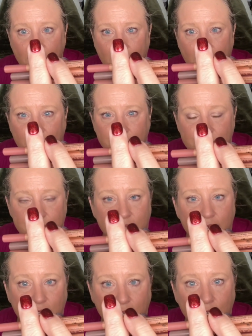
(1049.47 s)
and
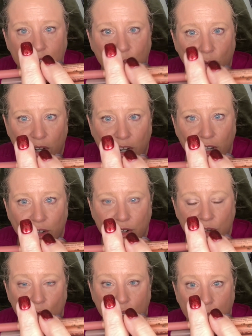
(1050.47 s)
see what color
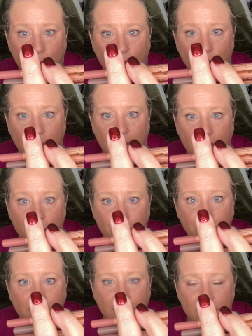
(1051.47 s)
you want to pull out.
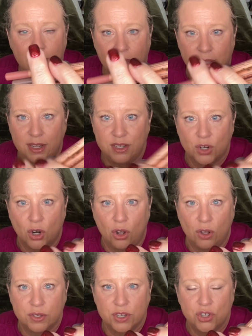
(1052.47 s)
And these are
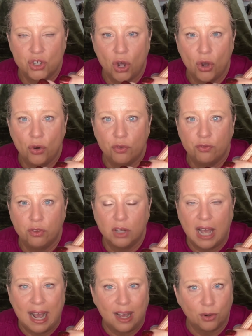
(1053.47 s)
all so
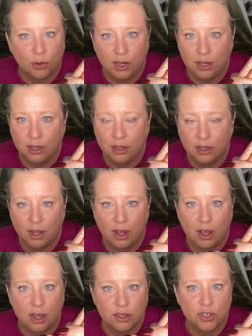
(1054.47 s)
flattering
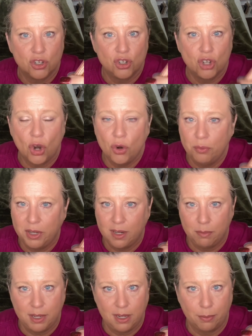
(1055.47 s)
on so
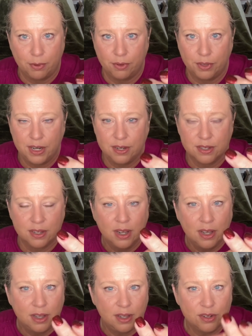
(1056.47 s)
many people. These
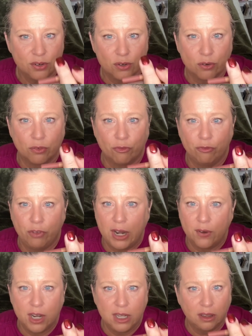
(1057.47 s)
are
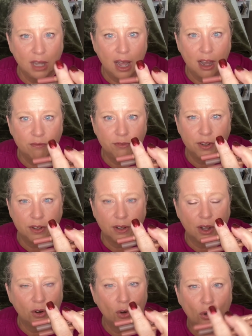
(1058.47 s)
very loved,
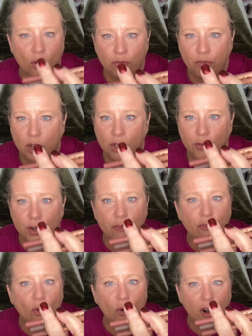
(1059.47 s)
a cult following
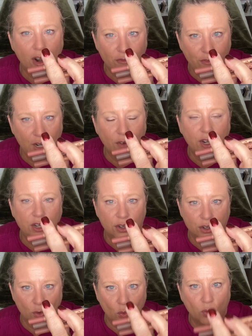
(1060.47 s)
for a very
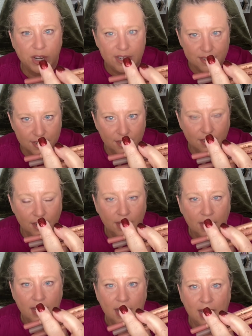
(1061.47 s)
good reason.
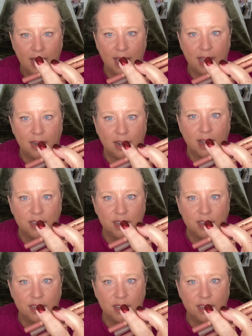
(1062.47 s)
And I